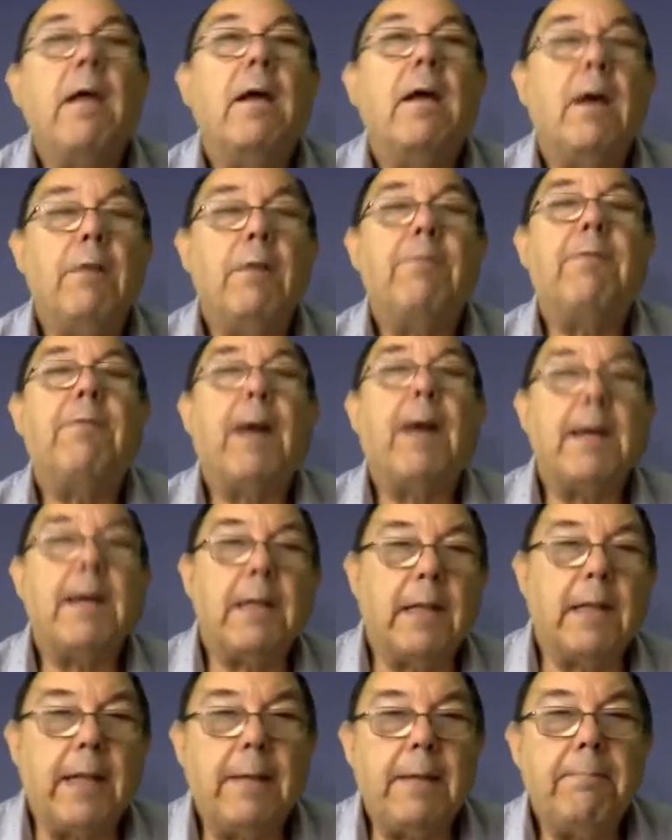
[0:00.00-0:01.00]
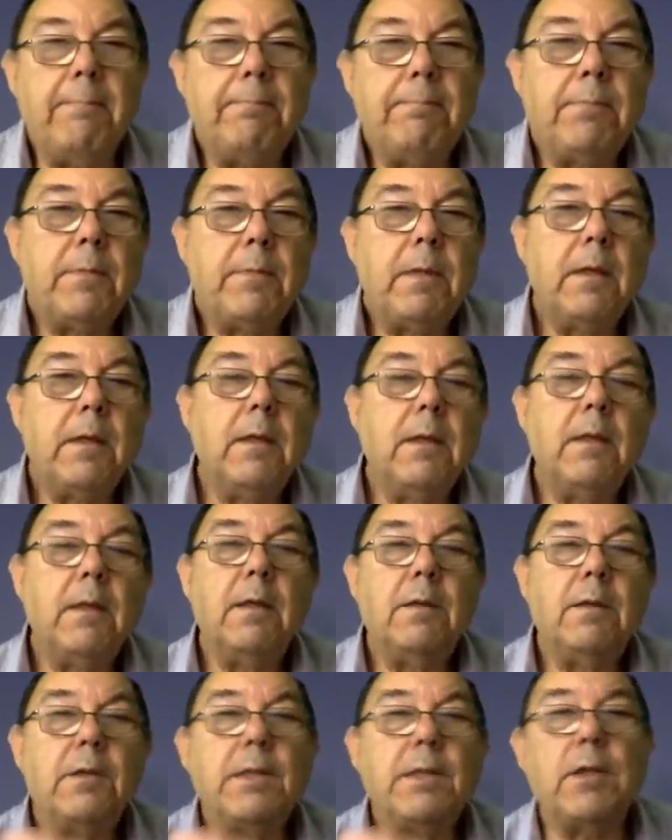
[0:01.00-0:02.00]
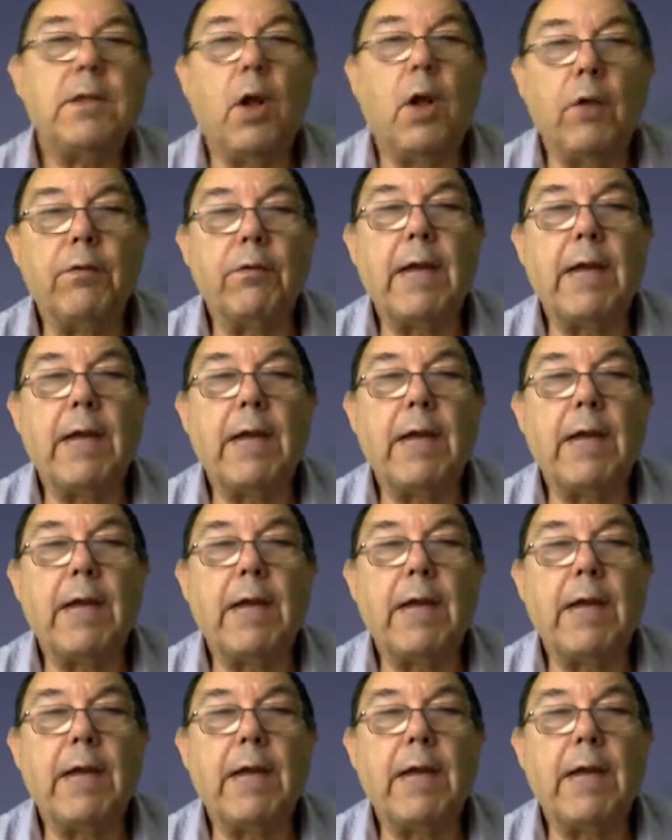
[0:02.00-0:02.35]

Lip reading: And finally, dissolved